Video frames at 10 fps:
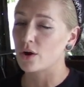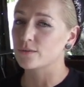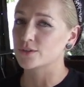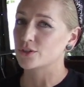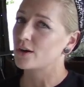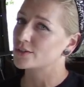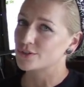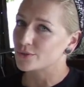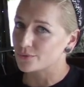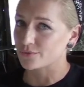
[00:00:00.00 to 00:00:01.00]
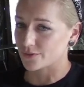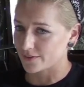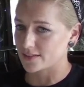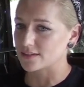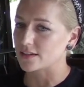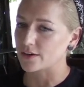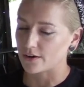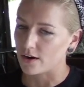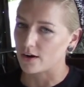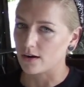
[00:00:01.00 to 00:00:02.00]
overcharge you for fixing your
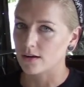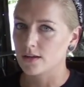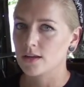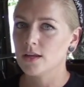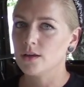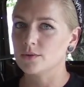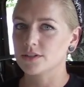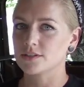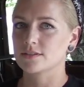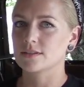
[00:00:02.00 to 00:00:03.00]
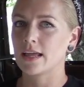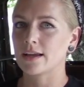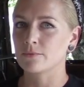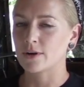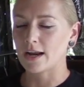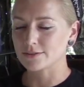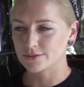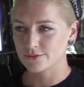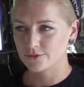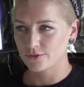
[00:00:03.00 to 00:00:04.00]
car, which is like when I
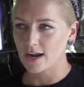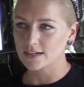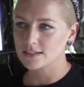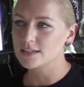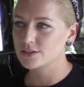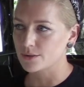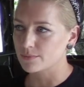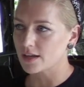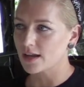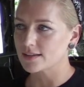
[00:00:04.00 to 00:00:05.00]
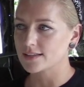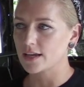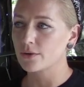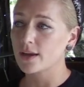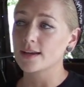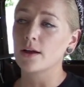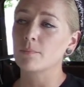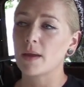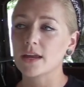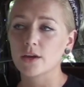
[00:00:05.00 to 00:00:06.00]
try to teach something, I say, okay,
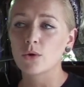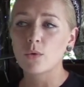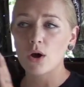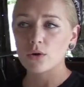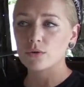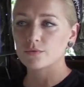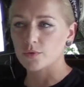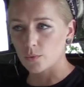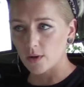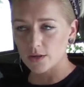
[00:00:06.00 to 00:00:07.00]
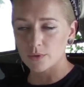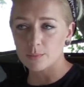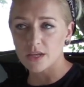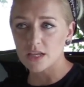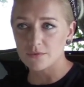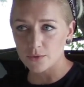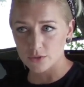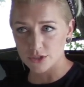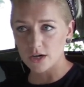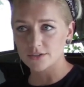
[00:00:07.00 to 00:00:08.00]
now make a quote for what it would be if you
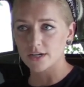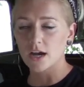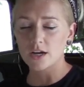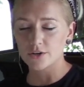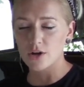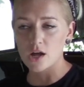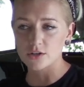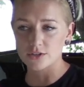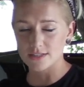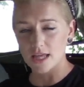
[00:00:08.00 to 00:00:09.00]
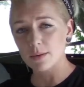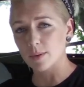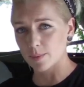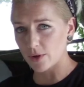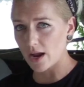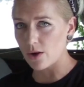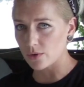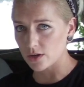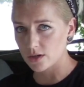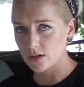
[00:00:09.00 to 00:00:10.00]
were charging $100 labor per hour.